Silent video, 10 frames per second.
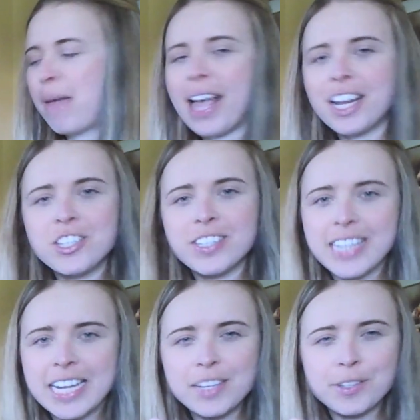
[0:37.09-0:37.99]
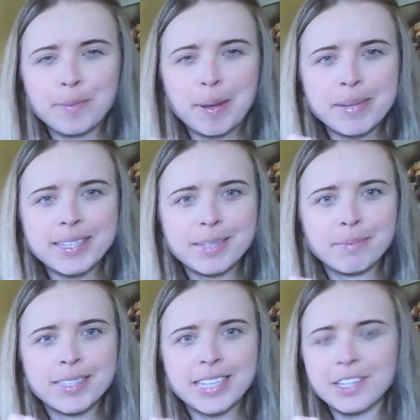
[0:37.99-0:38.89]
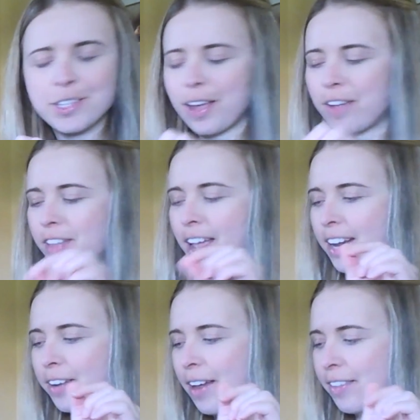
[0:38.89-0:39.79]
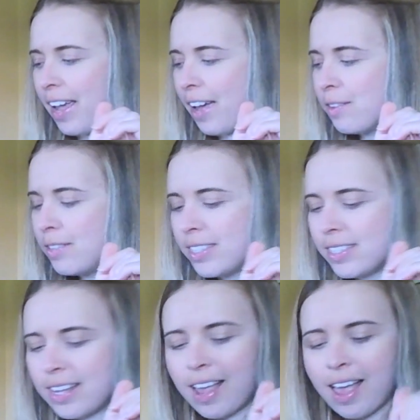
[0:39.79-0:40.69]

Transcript: package of seeds or maybe some seeds you have lying around the house,